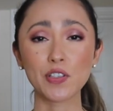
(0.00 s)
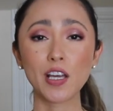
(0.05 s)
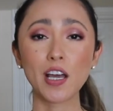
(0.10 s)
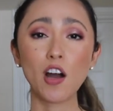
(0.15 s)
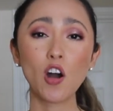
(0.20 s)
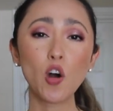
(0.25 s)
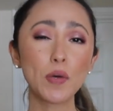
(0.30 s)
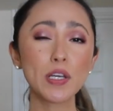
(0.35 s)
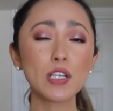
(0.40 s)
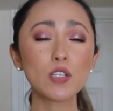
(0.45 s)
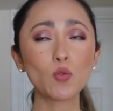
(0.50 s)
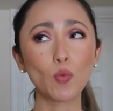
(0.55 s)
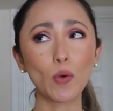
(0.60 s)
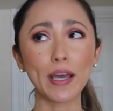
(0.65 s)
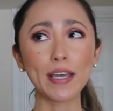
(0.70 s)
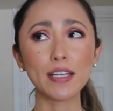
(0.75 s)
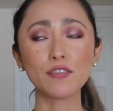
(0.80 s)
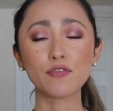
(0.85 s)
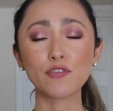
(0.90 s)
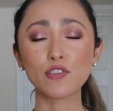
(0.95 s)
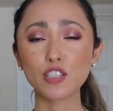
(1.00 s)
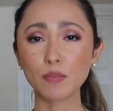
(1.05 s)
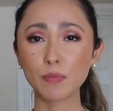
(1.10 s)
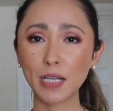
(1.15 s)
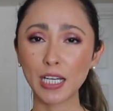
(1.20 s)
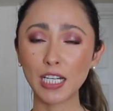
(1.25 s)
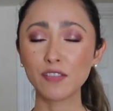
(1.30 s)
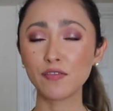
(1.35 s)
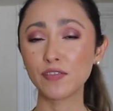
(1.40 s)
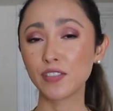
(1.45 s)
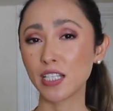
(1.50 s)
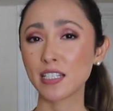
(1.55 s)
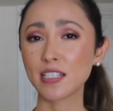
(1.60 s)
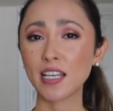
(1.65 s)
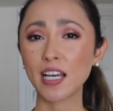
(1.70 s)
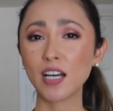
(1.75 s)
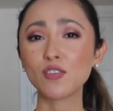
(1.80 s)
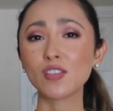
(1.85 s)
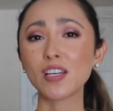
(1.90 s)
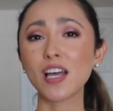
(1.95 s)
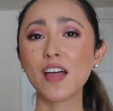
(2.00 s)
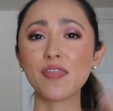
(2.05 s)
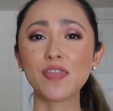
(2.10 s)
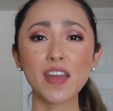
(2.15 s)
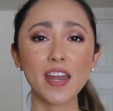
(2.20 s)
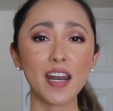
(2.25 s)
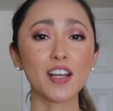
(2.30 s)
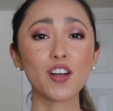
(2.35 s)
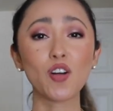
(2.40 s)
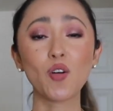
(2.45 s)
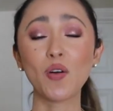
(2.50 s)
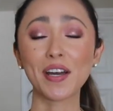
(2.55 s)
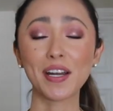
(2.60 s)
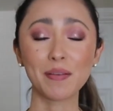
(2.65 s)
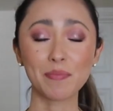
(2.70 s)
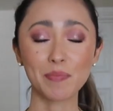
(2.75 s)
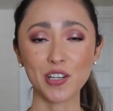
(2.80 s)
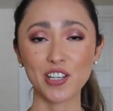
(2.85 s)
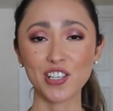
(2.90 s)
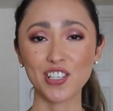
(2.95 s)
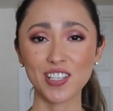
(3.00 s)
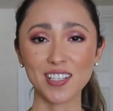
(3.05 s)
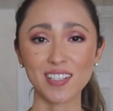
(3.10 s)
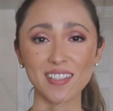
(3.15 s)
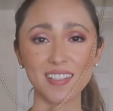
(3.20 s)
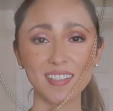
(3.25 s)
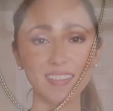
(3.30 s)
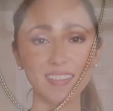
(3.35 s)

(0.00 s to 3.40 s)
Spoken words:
I always wait for some kind of discount and then I go ahead and purchase. This